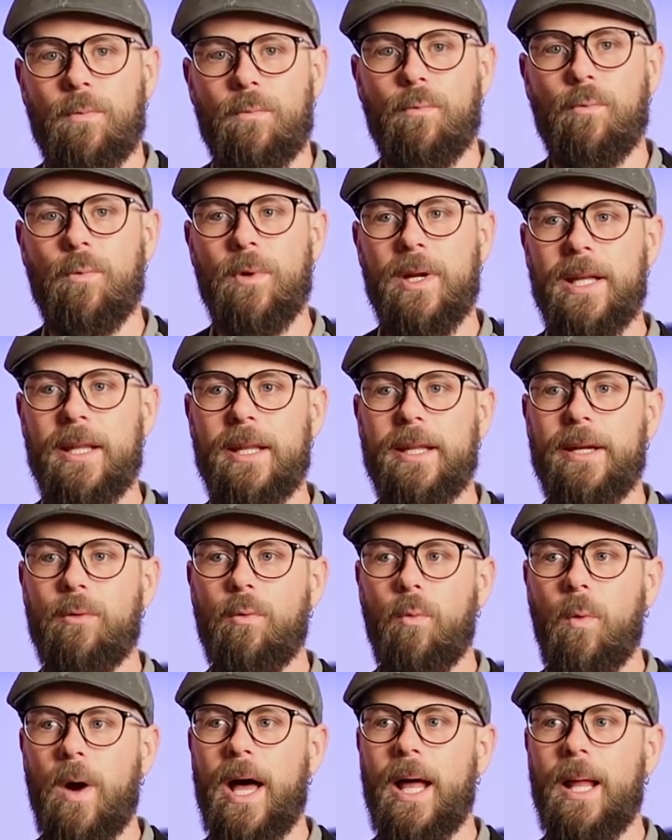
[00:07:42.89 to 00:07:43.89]
Really
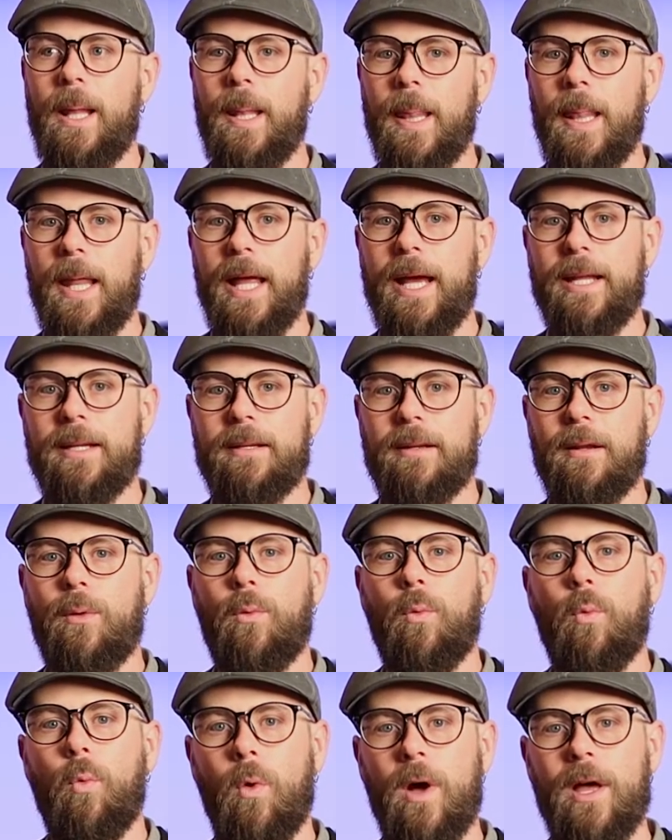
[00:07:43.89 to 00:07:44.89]
well lit,
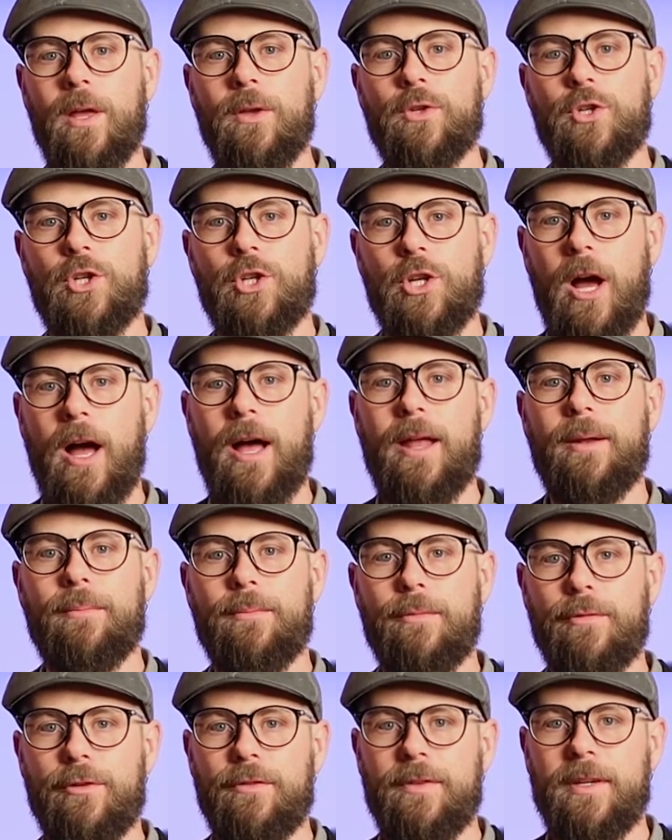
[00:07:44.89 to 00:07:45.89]
well shot
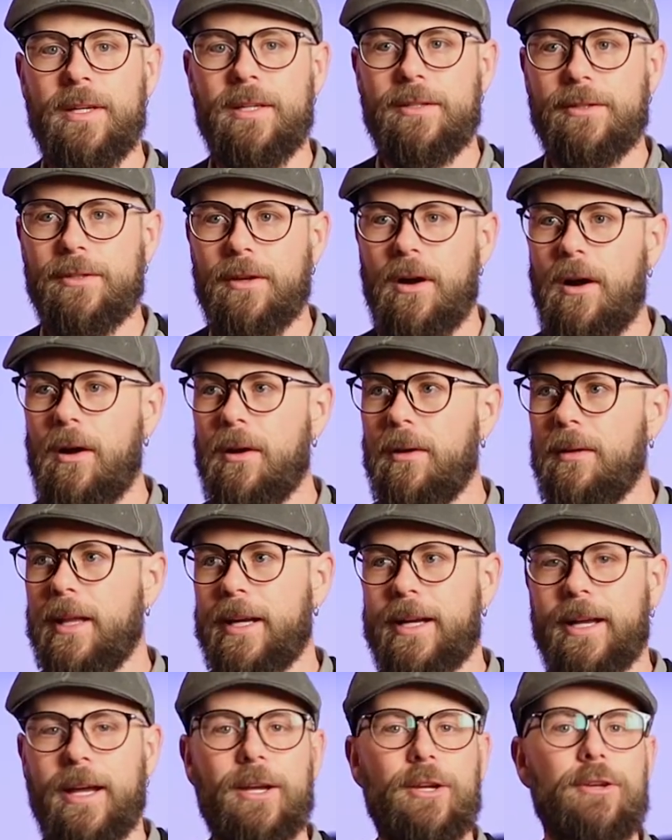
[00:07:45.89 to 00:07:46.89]
movies are
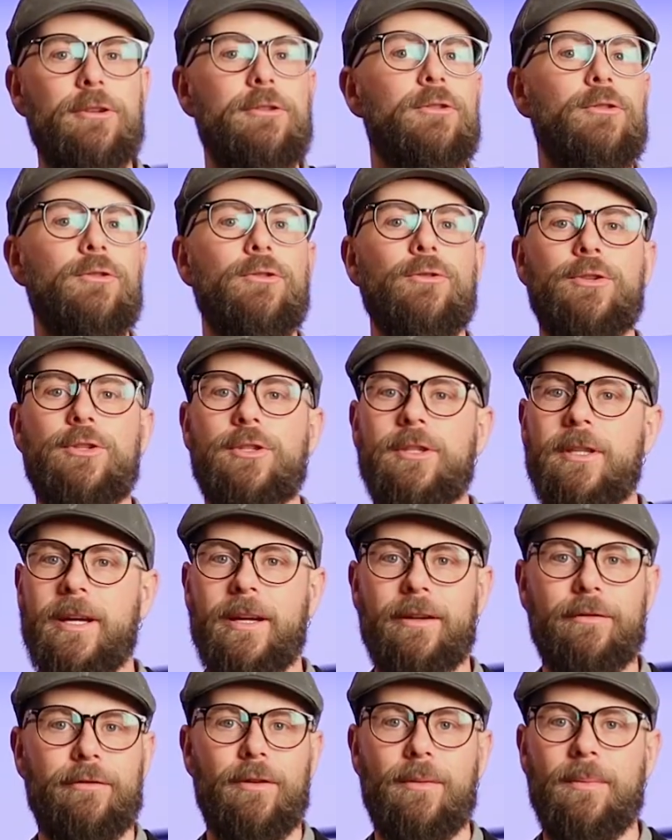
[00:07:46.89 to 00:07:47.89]
like a huge
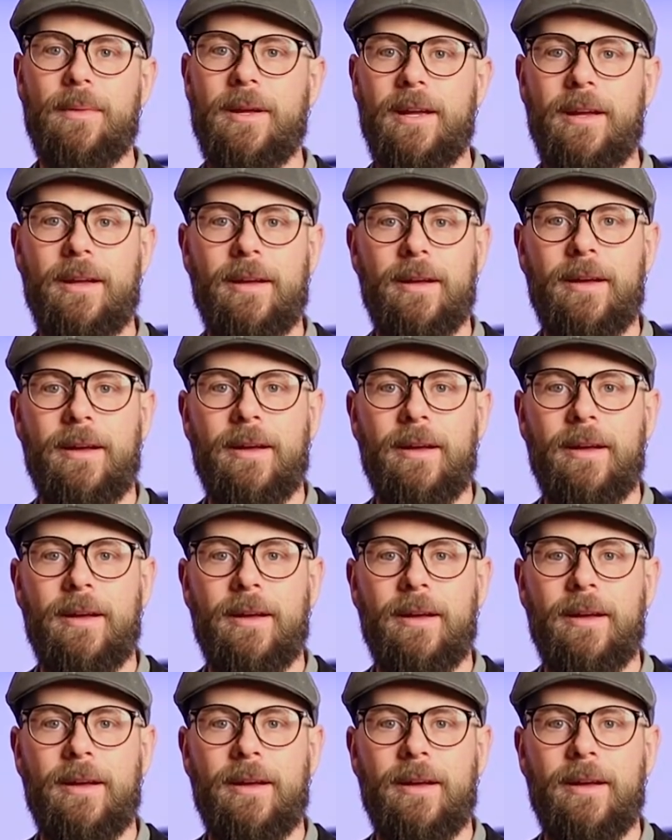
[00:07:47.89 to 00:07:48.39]
thing for me.